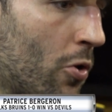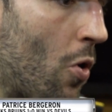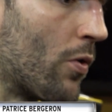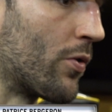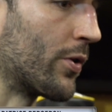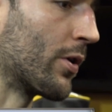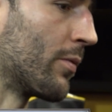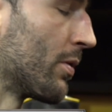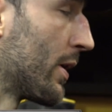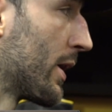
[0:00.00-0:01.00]
knowing who you're
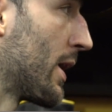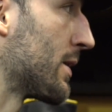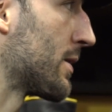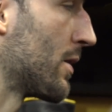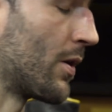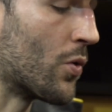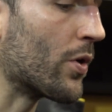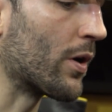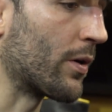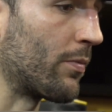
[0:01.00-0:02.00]
going to play against, uh, who
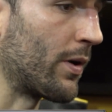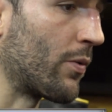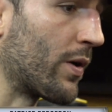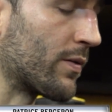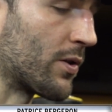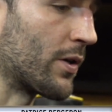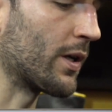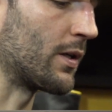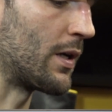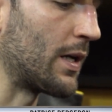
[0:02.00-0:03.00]
you're going to play with,
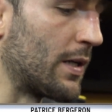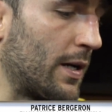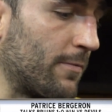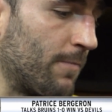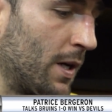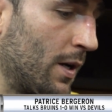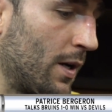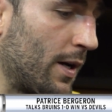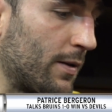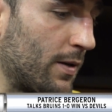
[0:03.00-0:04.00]
sorry, and and and,
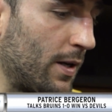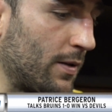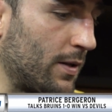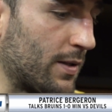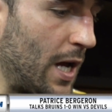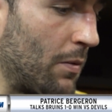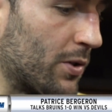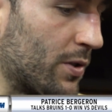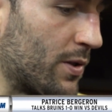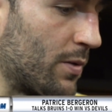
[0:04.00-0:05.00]
and, and
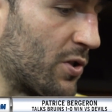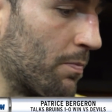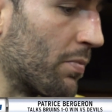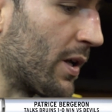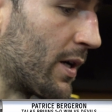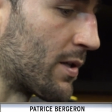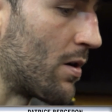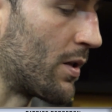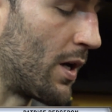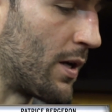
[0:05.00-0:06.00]
establishing some, some plays
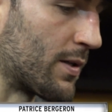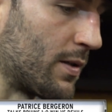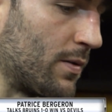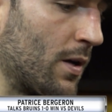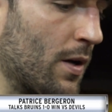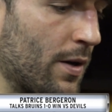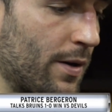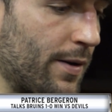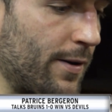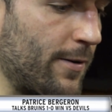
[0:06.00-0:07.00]
on the ice, and
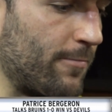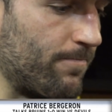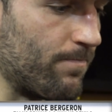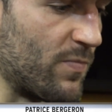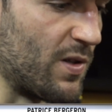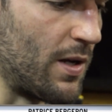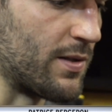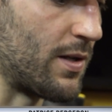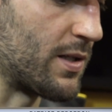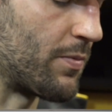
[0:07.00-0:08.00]
um,
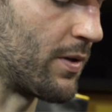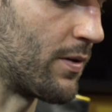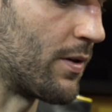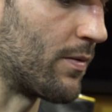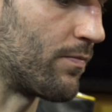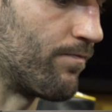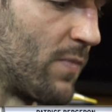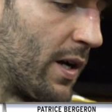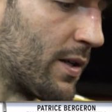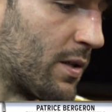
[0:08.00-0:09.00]
that's that's been the,
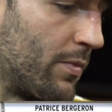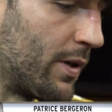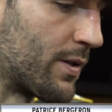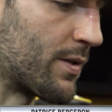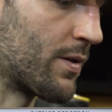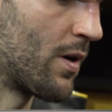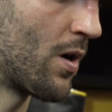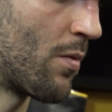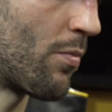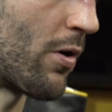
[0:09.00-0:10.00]
I guess the biggest
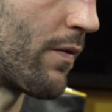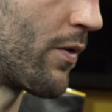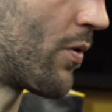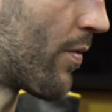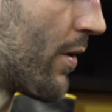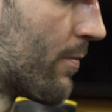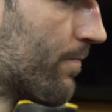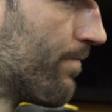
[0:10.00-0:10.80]
part of the whole thing.